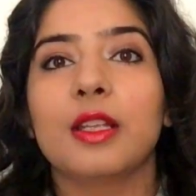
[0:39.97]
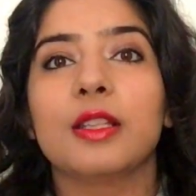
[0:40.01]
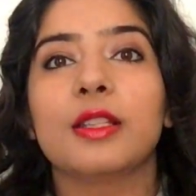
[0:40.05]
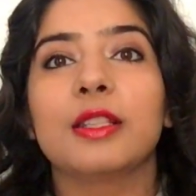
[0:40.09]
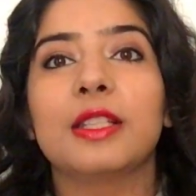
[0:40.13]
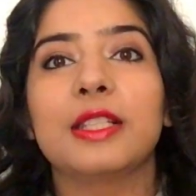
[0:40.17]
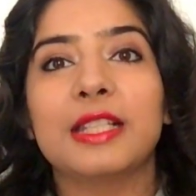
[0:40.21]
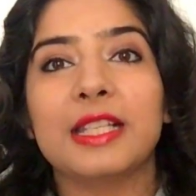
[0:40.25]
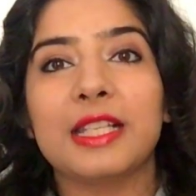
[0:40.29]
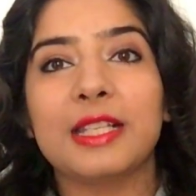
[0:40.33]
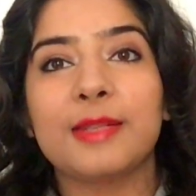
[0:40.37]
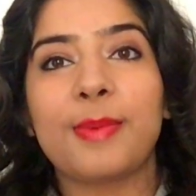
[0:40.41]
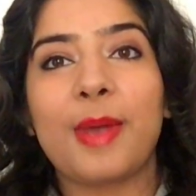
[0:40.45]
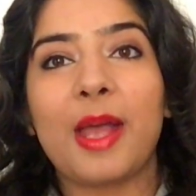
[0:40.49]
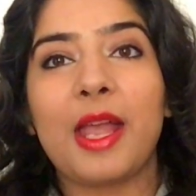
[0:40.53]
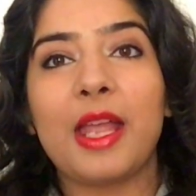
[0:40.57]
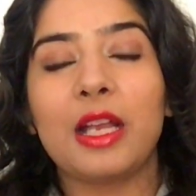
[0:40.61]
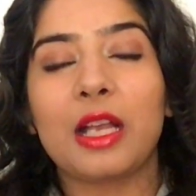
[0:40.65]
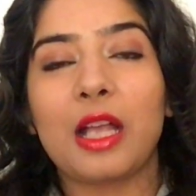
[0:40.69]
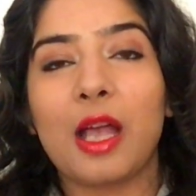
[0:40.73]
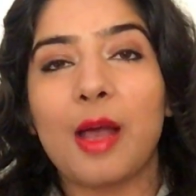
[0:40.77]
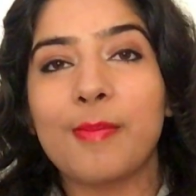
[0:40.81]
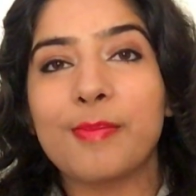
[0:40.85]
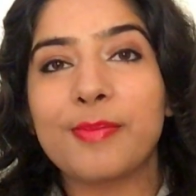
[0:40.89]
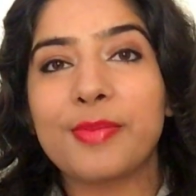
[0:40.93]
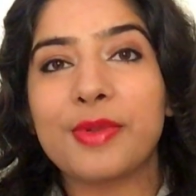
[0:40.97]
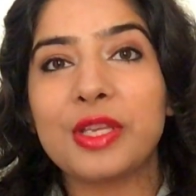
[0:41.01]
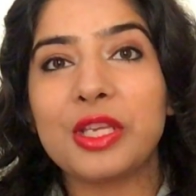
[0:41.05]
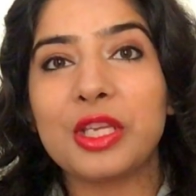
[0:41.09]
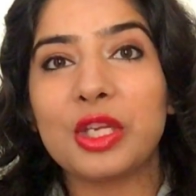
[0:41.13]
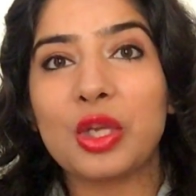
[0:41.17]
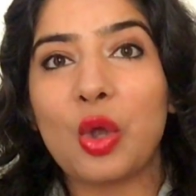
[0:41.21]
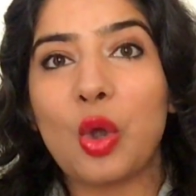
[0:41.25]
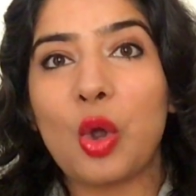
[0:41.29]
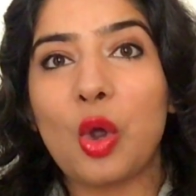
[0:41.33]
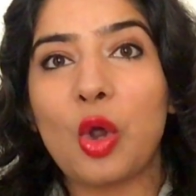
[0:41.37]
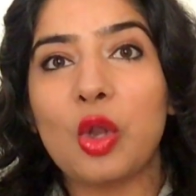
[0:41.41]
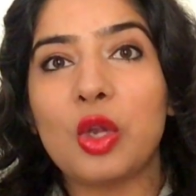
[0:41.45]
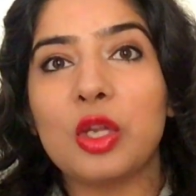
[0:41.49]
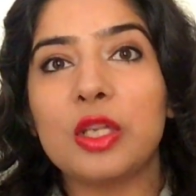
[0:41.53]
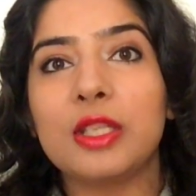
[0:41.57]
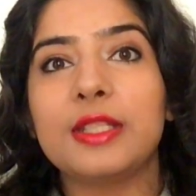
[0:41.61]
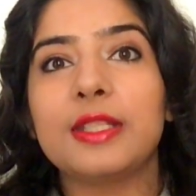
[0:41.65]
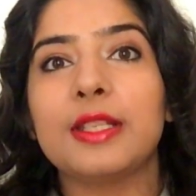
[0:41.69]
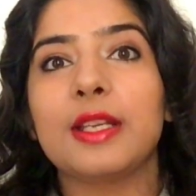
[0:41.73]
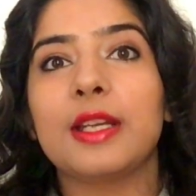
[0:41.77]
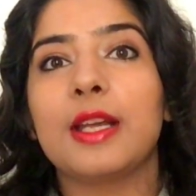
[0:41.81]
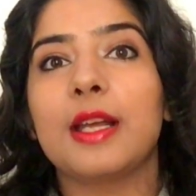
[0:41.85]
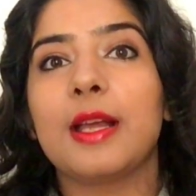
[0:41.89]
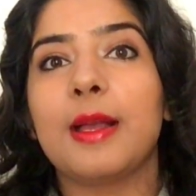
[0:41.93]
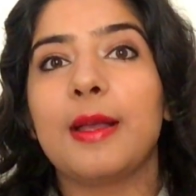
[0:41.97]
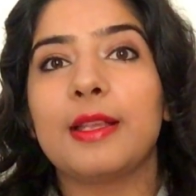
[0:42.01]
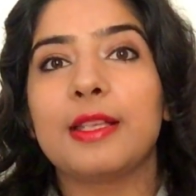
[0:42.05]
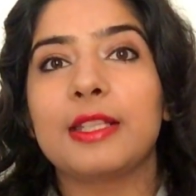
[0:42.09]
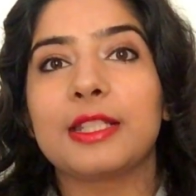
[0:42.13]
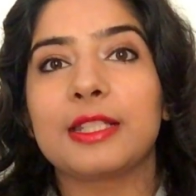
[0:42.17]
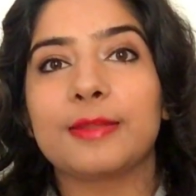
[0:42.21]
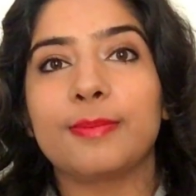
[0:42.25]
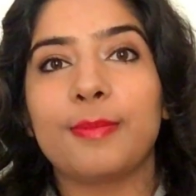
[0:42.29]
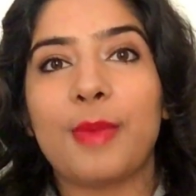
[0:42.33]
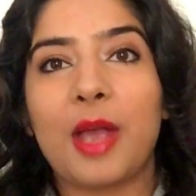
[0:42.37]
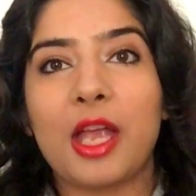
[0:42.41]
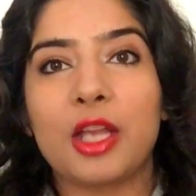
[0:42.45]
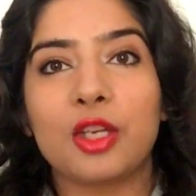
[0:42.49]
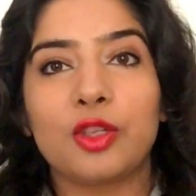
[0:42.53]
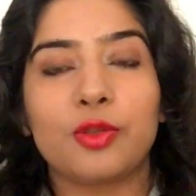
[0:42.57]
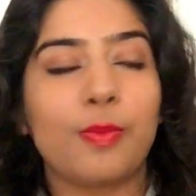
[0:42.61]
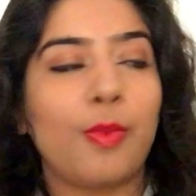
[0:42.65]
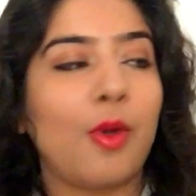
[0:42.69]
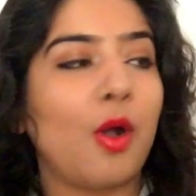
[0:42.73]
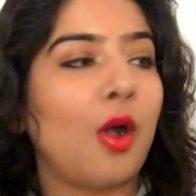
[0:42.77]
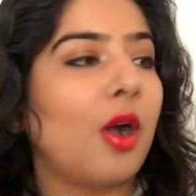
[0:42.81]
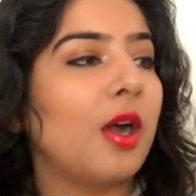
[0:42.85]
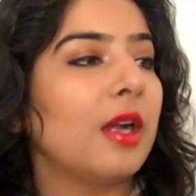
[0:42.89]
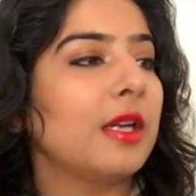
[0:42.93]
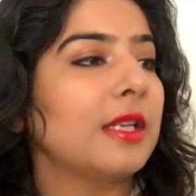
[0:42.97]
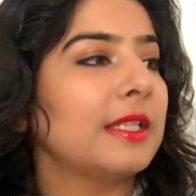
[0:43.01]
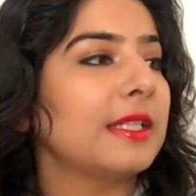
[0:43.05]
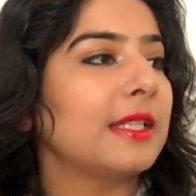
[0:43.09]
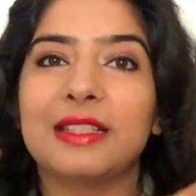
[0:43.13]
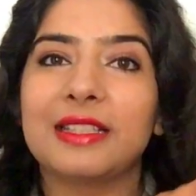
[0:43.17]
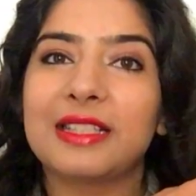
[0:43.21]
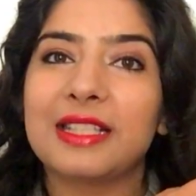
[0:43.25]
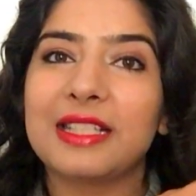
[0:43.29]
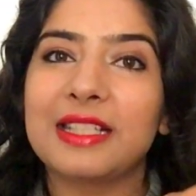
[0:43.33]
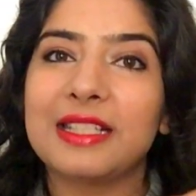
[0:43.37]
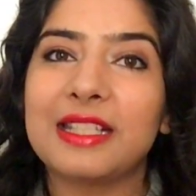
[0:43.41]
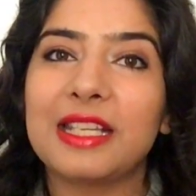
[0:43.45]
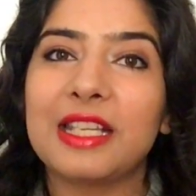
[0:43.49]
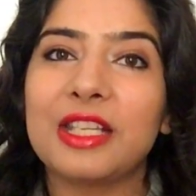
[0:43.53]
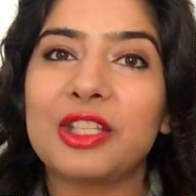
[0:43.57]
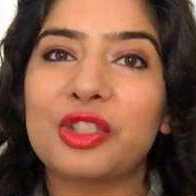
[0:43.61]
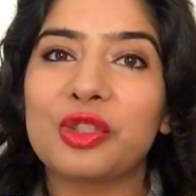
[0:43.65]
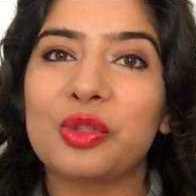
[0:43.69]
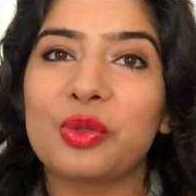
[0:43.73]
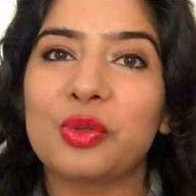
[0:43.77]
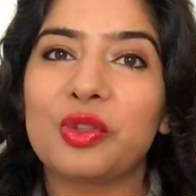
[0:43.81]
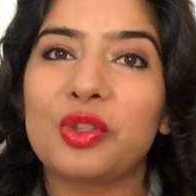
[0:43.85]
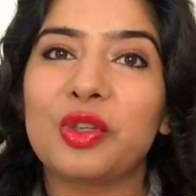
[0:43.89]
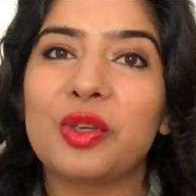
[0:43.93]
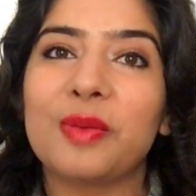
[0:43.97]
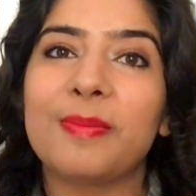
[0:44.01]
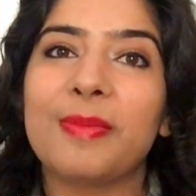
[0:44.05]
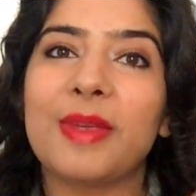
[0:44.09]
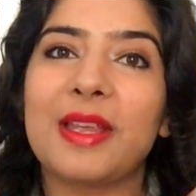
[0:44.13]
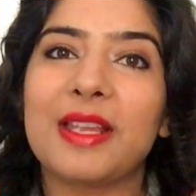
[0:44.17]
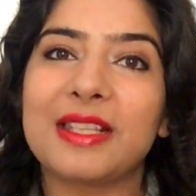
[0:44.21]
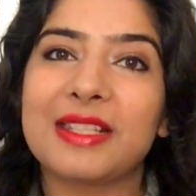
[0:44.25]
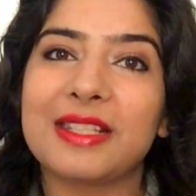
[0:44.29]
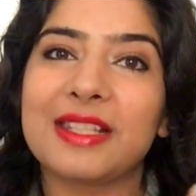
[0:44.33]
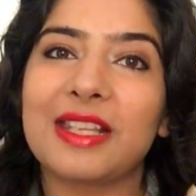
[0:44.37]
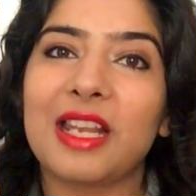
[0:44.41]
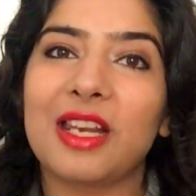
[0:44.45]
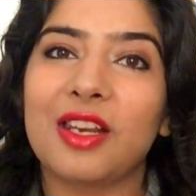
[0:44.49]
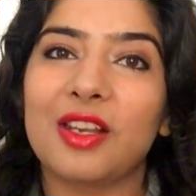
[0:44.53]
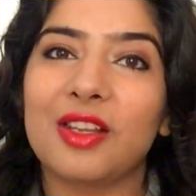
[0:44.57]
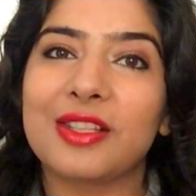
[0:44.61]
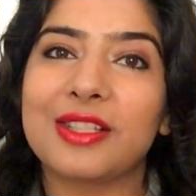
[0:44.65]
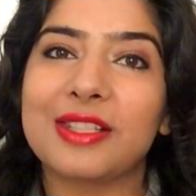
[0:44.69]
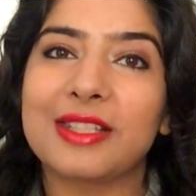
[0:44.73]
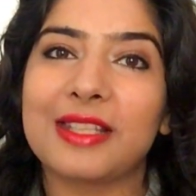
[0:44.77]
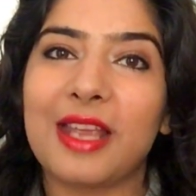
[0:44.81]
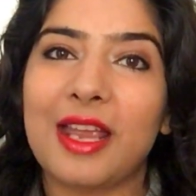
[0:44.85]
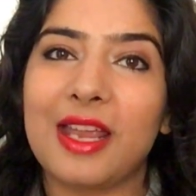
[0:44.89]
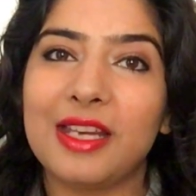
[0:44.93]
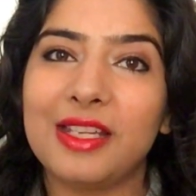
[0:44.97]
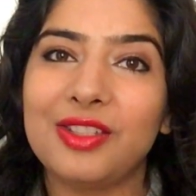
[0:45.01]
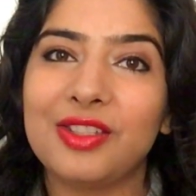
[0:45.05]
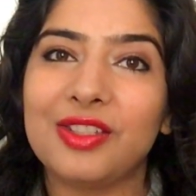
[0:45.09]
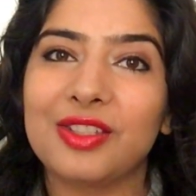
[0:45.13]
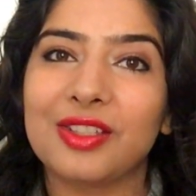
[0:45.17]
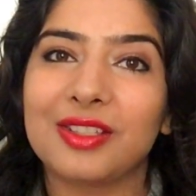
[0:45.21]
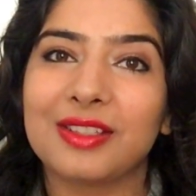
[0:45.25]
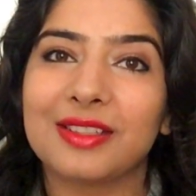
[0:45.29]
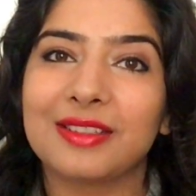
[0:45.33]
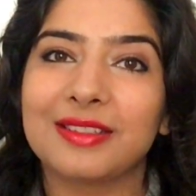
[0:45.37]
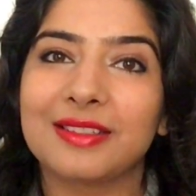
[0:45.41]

This is by a company called SMASHBOX. This is their studio bestseller set.